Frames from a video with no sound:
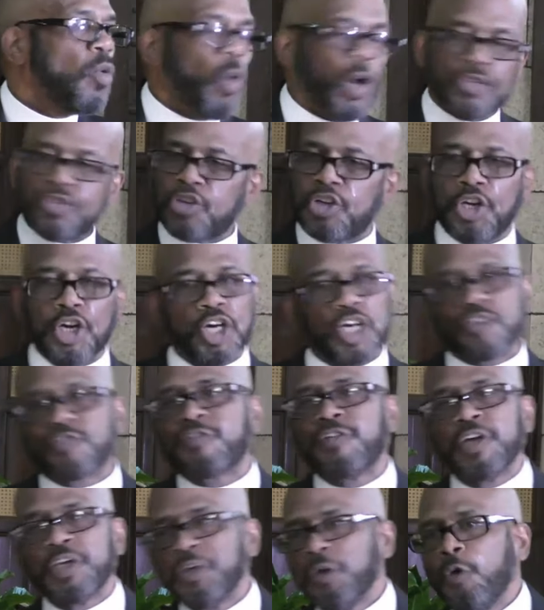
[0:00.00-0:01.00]
What's good
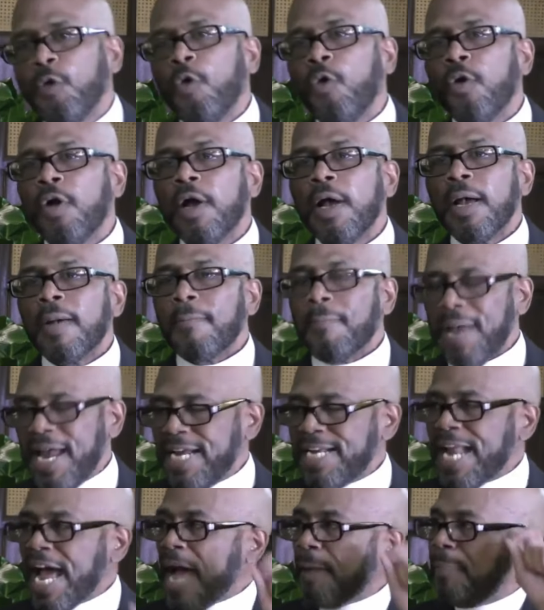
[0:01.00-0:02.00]
for you
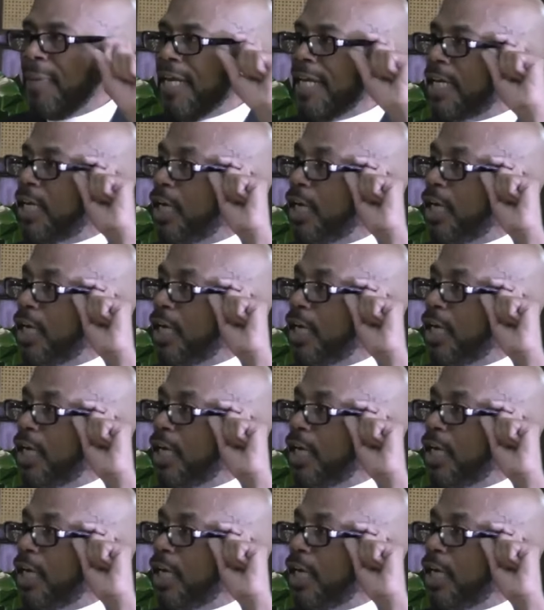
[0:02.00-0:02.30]
may not be